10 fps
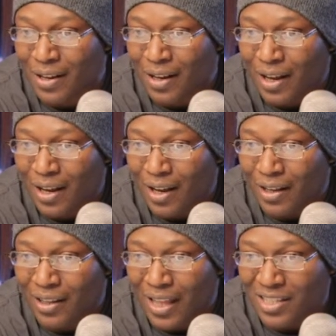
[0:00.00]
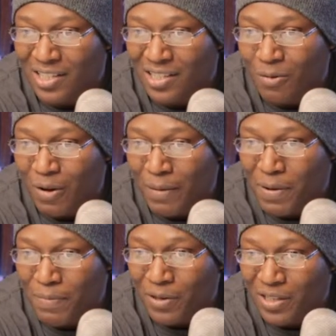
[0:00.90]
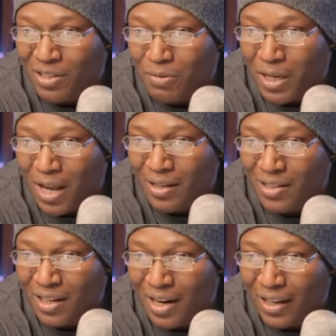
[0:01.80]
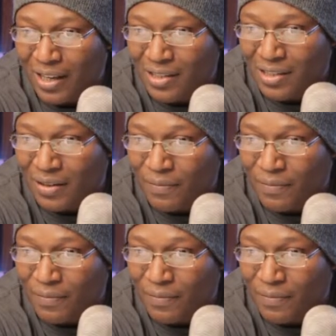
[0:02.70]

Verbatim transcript: Uh, that's just the way people consume content, I guess.